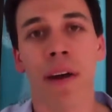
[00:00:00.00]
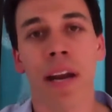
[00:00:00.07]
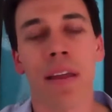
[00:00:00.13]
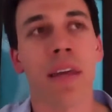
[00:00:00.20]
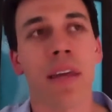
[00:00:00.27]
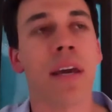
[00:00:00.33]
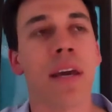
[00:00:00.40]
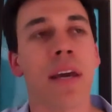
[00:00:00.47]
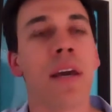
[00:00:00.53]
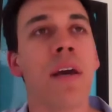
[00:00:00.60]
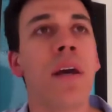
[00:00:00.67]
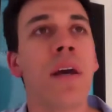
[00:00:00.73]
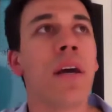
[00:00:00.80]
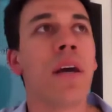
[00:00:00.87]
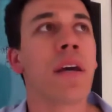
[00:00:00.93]
I think
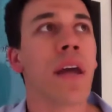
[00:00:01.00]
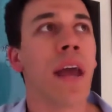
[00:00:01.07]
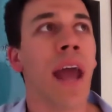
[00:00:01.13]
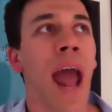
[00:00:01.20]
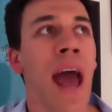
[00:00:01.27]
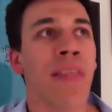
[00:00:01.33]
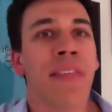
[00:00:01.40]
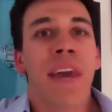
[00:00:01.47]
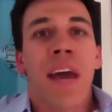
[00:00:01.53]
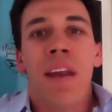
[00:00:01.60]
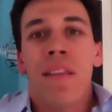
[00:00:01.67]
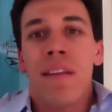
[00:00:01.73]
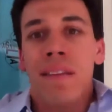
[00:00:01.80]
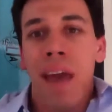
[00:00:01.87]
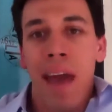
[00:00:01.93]
at the end of
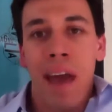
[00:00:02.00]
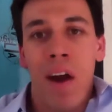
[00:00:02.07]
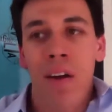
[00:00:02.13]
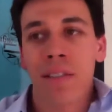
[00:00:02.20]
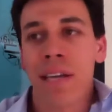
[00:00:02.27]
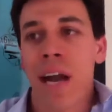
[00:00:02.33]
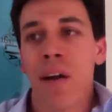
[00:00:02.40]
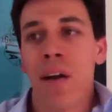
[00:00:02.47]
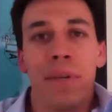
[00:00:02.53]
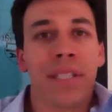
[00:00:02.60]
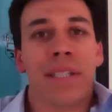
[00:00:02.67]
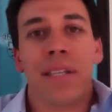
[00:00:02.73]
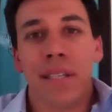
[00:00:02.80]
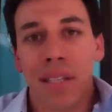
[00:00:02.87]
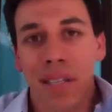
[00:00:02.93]
the day, our entire
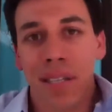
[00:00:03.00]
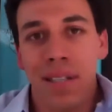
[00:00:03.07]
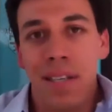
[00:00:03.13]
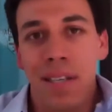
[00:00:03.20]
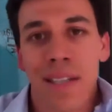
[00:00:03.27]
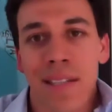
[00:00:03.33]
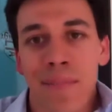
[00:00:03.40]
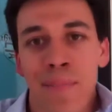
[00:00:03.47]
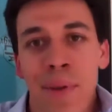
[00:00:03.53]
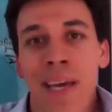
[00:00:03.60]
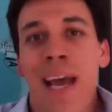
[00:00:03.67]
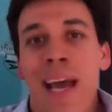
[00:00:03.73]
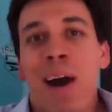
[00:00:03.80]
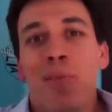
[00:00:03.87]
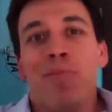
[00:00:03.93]
business is being
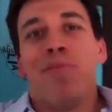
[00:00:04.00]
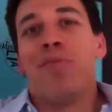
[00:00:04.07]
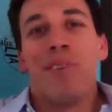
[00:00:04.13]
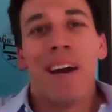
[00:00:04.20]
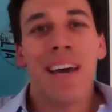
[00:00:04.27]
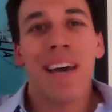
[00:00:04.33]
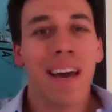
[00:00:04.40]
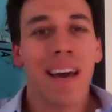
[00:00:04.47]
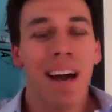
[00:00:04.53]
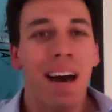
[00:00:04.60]
helpful, right?